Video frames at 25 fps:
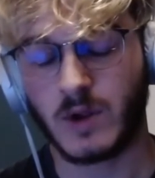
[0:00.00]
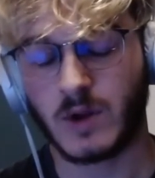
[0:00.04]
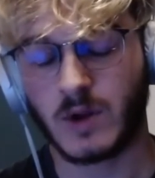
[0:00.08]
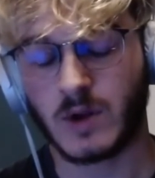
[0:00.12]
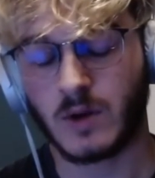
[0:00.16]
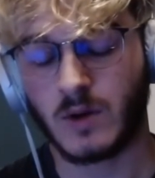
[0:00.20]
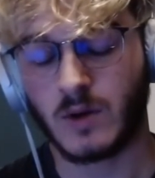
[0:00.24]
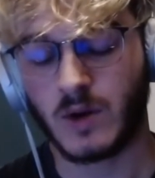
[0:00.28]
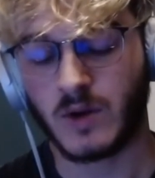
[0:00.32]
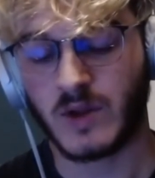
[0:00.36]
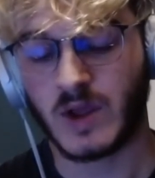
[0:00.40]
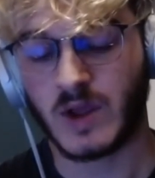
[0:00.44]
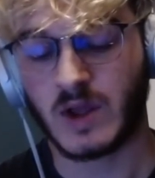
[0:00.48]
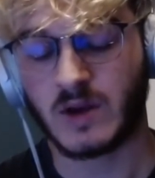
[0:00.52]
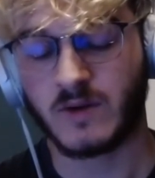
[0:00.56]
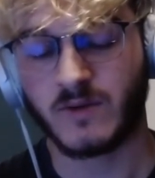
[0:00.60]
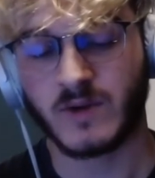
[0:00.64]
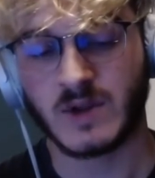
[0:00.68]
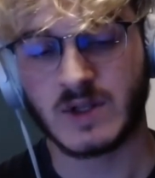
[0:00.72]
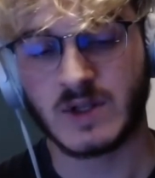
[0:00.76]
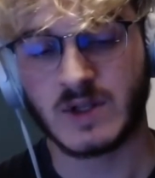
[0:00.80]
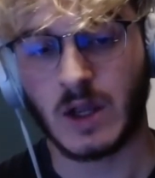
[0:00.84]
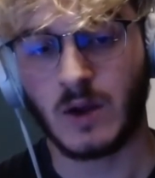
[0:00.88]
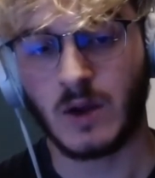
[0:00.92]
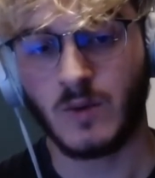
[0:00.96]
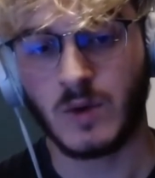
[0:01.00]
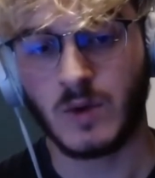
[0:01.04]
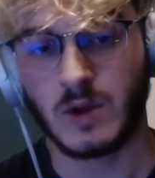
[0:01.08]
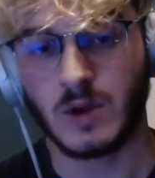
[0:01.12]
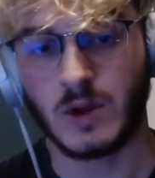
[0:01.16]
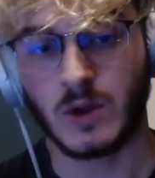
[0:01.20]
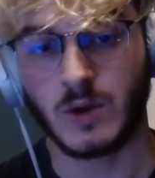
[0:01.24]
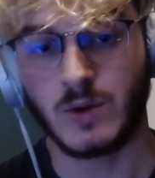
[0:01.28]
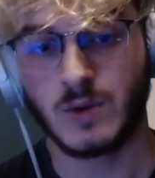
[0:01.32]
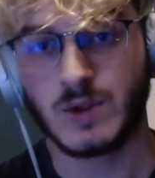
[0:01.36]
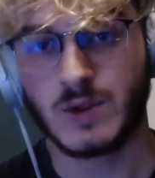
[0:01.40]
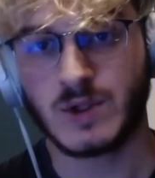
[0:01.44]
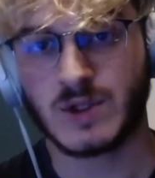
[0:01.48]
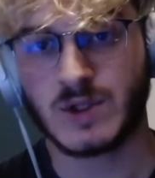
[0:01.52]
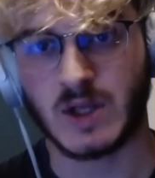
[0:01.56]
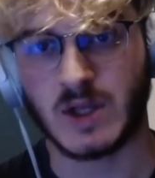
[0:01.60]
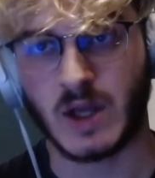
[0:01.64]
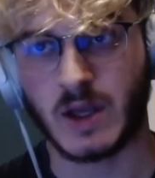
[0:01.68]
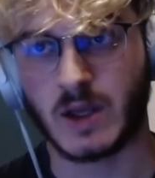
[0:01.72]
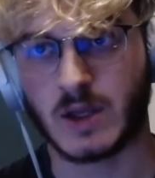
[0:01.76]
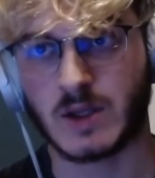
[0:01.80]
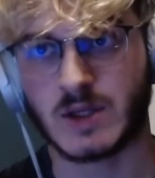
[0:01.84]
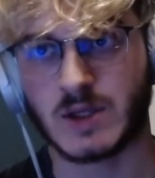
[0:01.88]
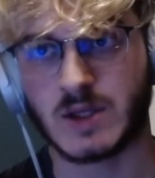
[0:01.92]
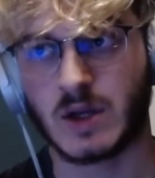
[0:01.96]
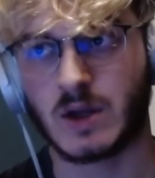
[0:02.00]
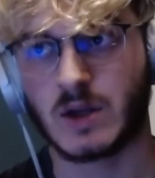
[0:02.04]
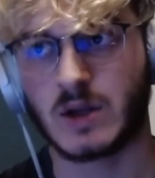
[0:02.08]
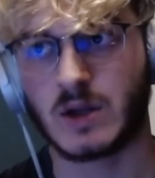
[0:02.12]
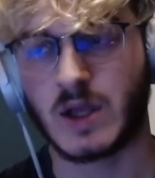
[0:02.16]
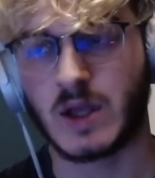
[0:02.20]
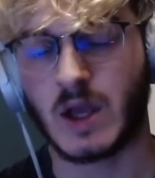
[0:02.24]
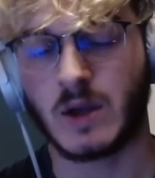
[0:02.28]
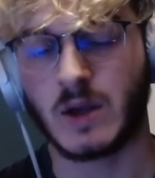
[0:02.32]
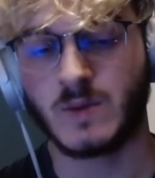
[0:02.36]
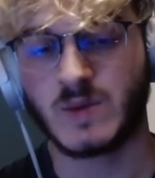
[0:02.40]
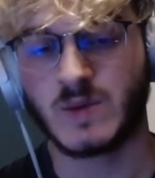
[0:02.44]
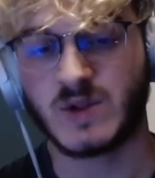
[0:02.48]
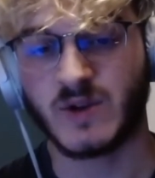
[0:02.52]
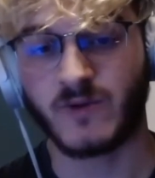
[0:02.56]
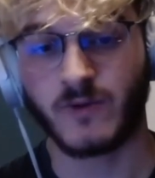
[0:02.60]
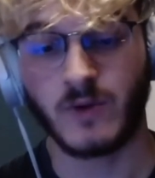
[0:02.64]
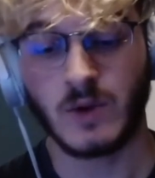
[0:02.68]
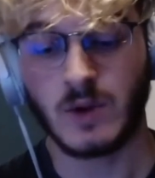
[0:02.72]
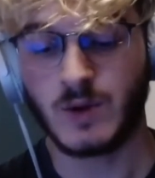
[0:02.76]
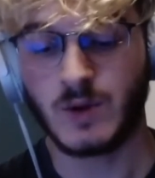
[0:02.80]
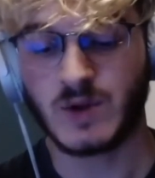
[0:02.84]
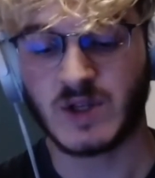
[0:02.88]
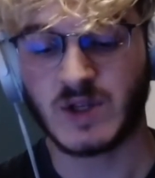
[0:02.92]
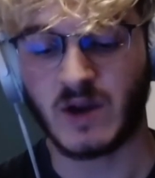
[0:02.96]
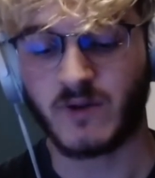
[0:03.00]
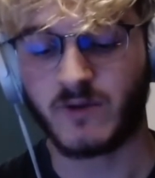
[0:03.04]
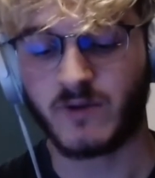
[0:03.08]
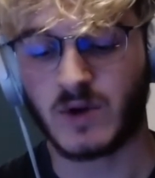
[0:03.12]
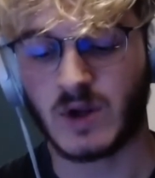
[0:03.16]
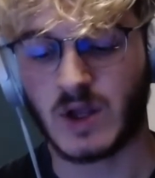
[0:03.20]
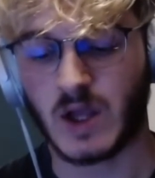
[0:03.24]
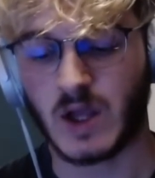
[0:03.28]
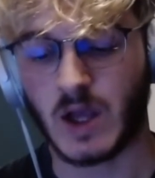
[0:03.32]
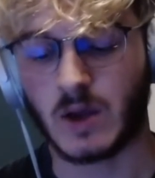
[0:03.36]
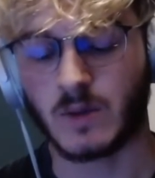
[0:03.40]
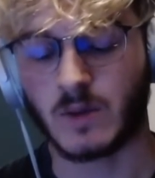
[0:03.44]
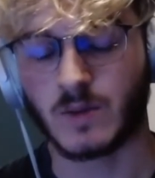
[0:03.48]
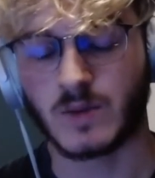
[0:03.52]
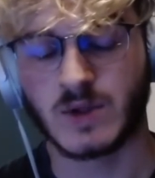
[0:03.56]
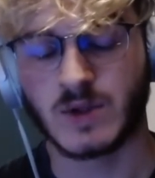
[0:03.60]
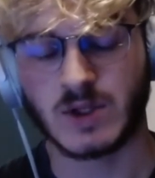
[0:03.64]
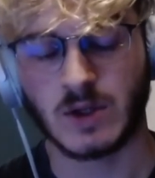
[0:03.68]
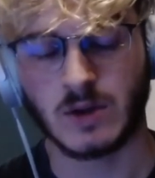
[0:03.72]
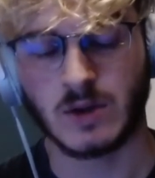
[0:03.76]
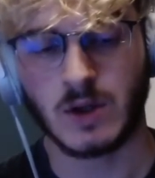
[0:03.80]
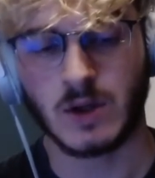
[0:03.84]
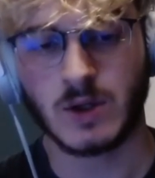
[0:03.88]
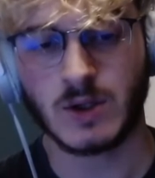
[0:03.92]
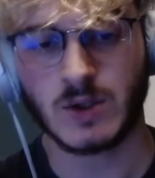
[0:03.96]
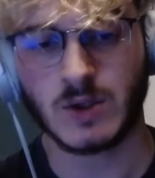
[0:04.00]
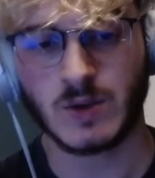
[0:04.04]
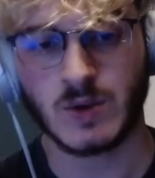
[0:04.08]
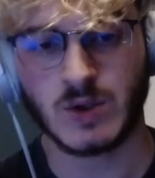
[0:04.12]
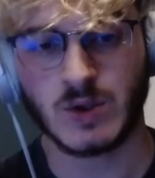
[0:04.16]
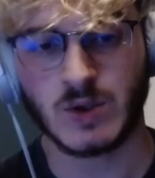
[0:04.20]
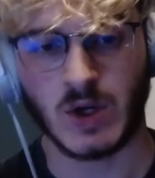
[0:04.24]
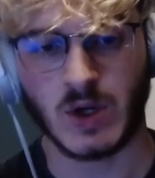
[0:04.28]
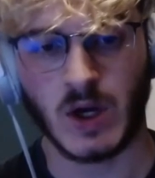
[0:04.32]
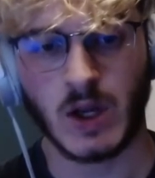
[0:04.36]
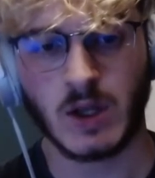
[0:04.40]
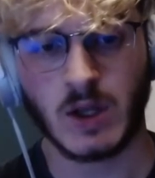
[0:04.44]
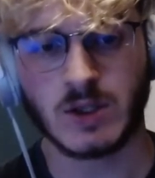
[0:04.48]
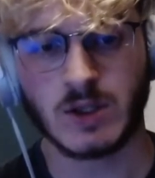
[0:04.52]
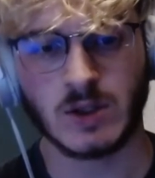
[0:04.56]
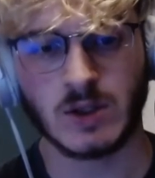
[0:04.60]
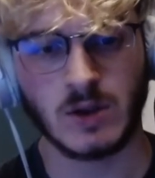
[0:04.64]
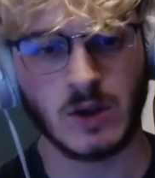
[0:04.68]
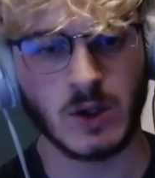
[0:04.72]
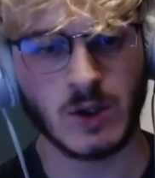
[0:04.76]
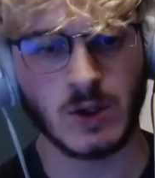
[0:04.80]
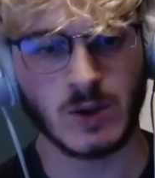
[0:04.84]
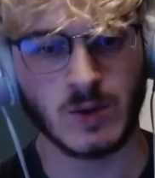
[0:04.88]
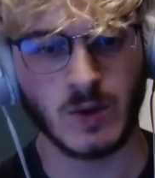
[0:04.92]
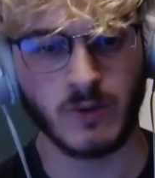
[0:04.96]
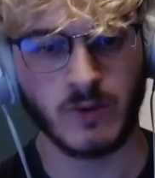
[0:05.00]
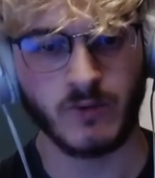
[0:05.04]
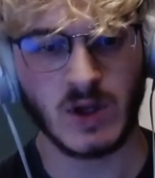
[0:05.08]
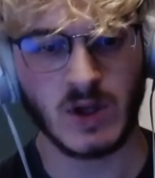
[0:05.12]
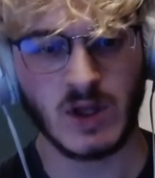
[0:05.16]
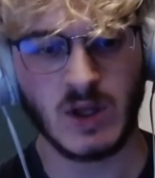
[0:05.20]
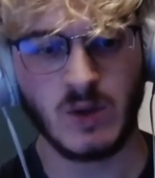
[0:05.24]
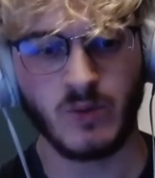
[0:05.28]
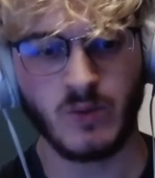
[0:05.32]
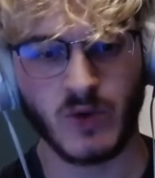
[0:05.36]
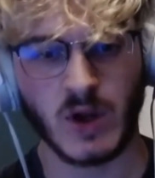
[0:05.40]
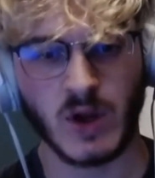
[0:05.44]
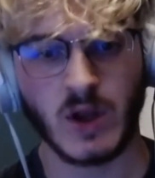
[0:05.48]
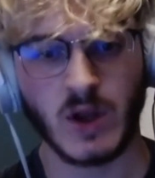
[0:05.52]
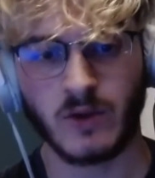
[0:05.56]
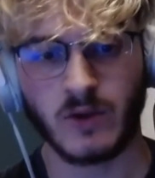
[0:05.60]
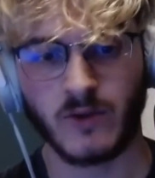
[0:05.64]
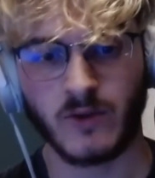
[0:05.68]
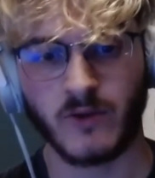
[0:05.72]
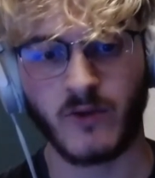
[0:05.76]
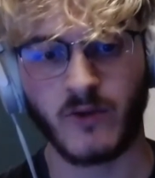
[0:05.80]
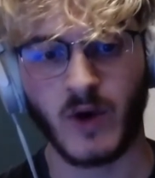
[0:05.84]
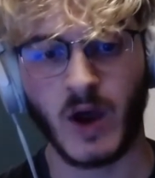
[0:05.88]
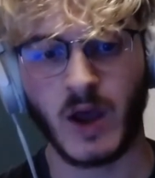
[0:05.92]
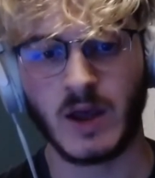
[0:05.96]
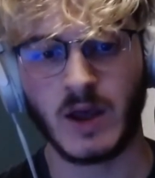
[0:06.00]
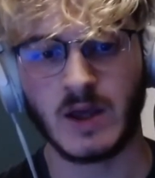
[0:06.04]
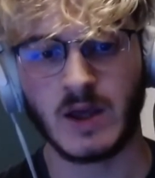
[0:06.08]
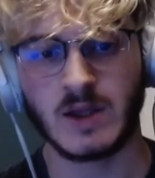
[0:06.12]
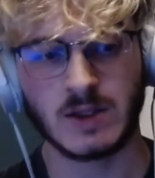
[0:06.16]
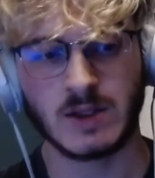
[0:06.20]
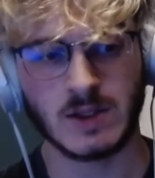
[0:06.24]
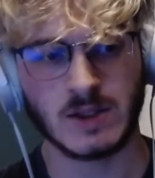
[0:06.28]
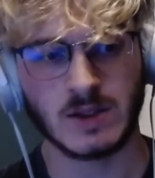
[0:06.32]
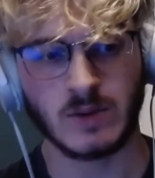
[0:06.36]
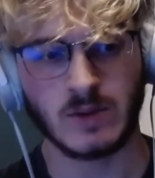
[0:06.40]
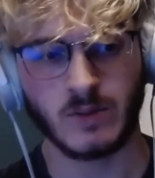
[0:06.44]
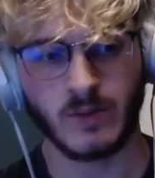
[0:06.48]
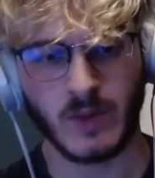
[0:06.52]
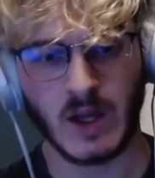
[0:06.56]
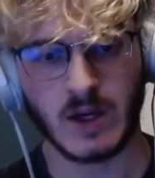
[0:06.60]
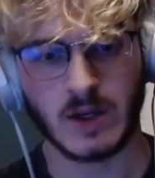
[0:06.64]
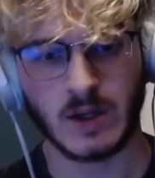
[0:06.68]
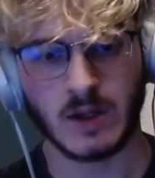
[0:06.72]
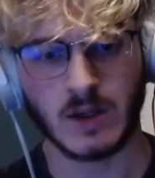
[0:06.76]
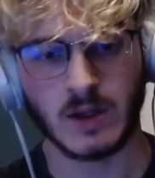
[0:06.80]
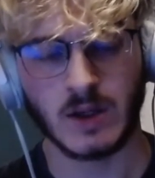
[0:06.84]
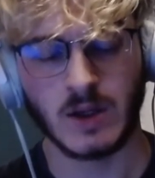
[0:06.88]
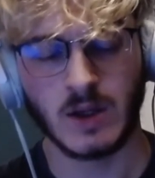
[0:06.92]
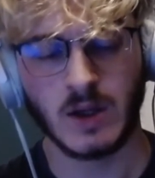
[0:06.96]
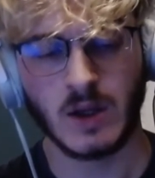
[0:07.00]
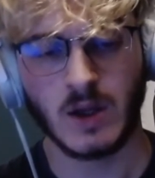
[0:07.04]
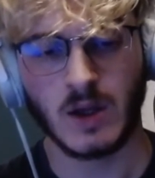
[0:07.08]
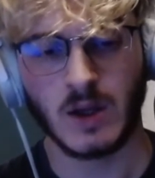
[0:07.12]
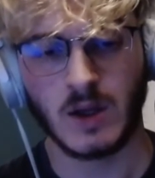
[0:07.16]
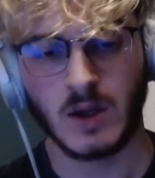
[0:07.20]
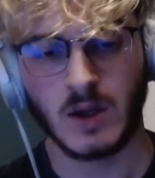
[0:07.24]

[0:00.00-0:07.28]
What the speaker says: you know, at the end of the day we lose like certain games, if we lose every game, so long as we're trying, so long as we're really bringing the fight, it doesn't matter.